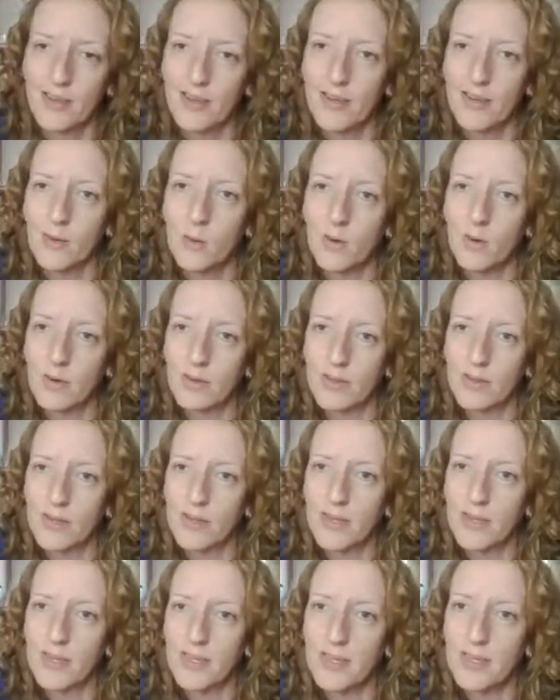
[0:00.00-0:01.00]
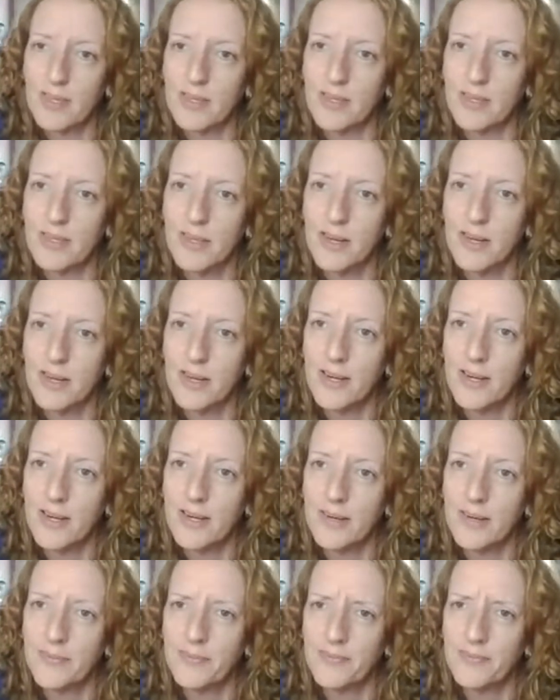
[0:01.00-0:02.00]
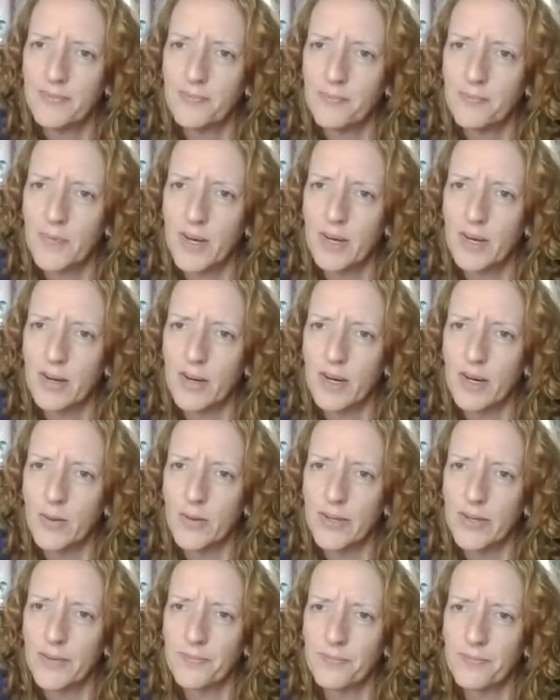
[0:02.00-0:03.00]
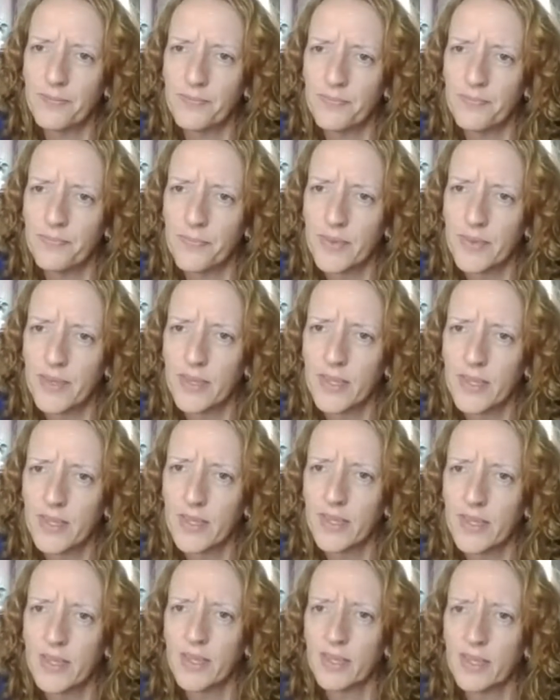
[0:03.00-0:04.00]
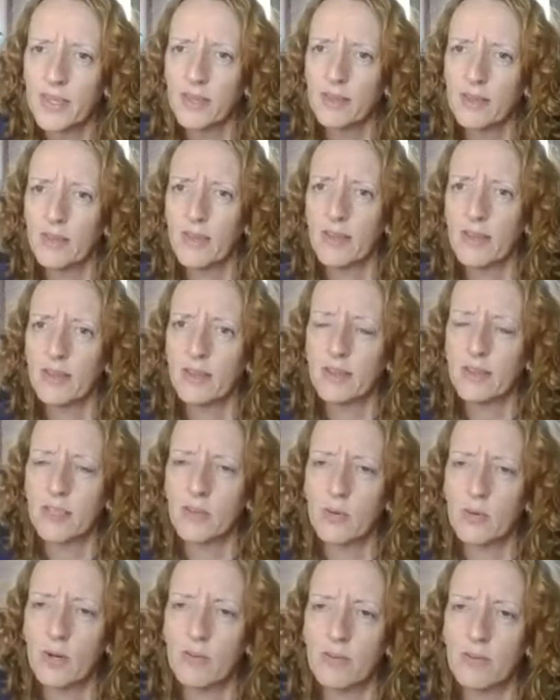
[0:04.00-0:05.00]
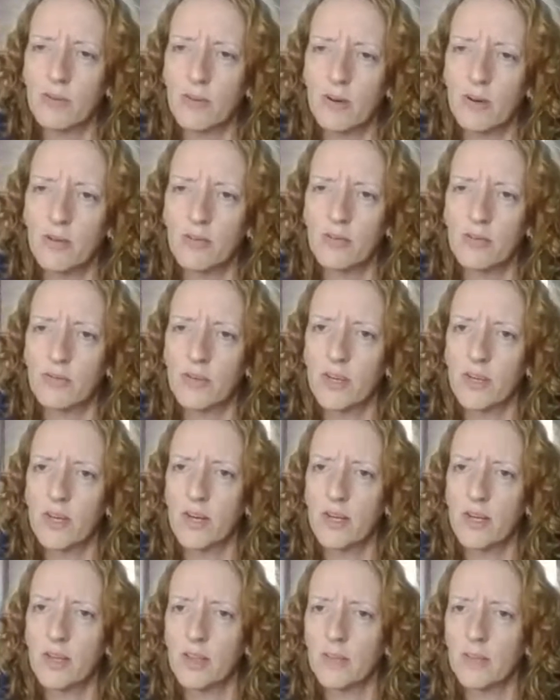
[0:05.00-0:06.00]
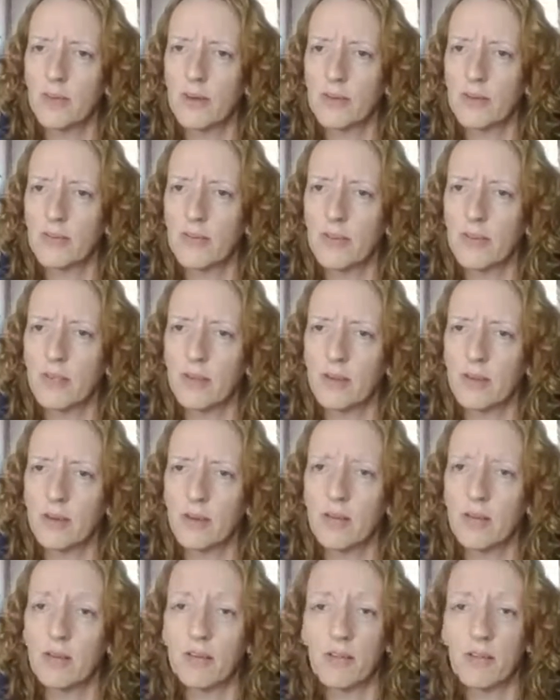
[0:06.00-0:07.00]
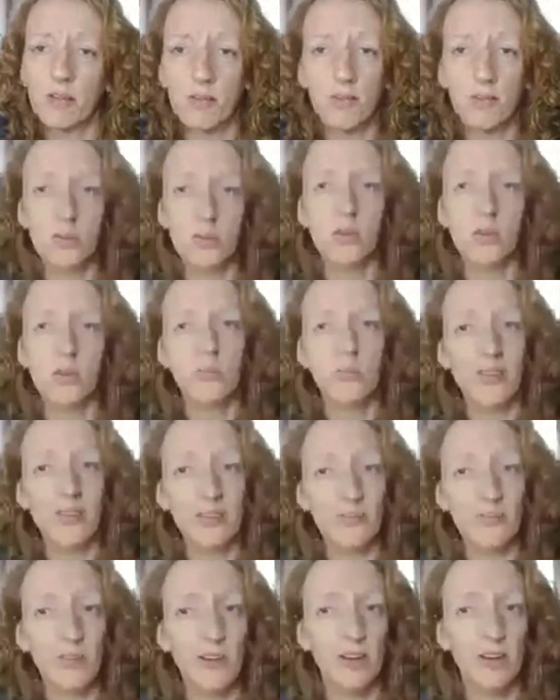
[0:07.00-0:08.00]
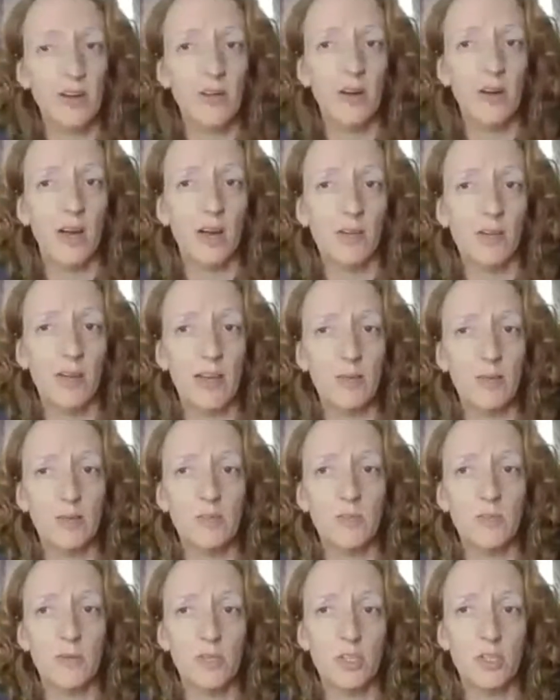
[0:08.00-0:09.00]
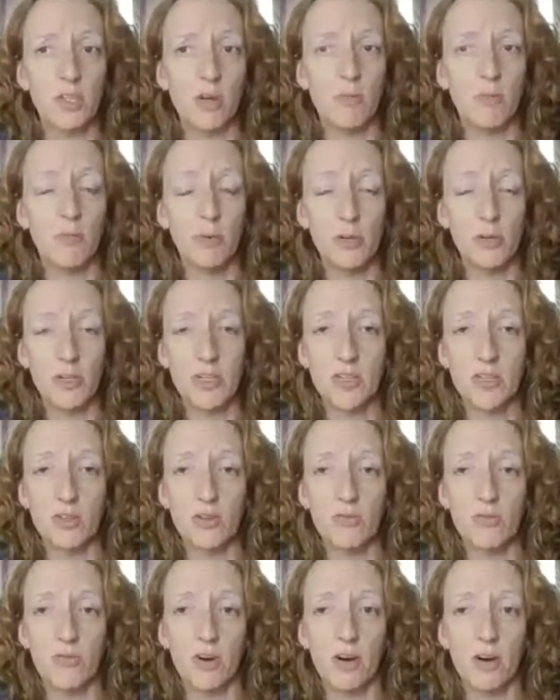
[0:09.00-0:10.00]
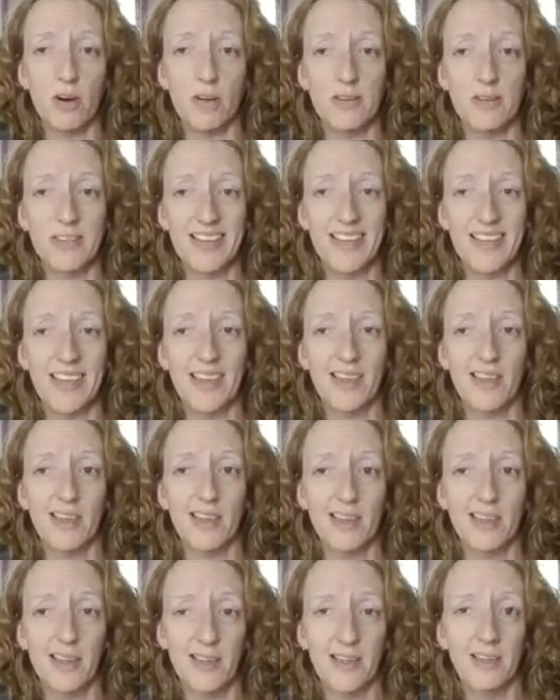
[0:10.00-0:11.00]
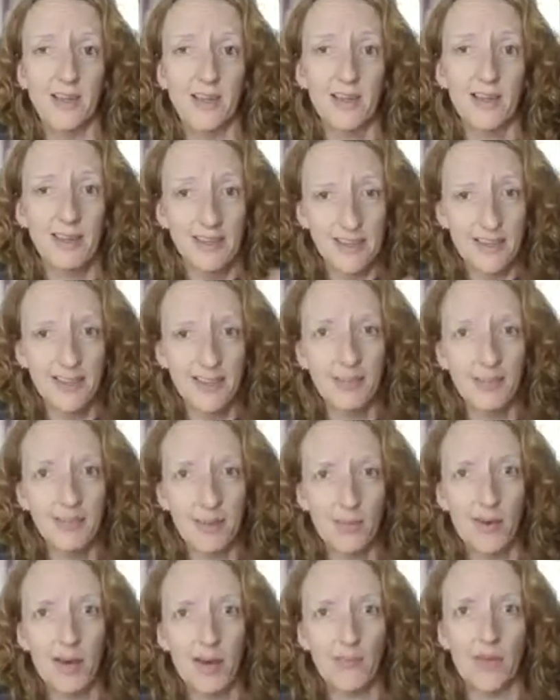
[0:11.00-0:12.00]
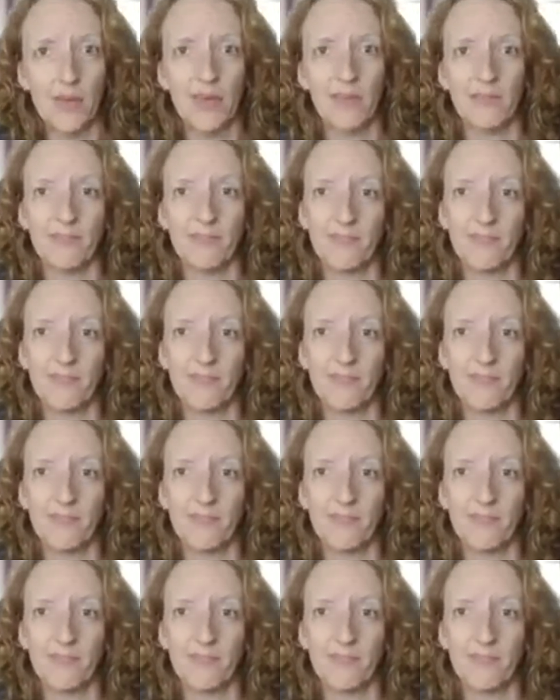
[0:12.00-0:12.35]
we'll see. Where are we? Decent to overgrowth for 9 and the back's feeling good. As long as the back's feeling all right, Graham, but just don't push it too far. Take it bit by bit.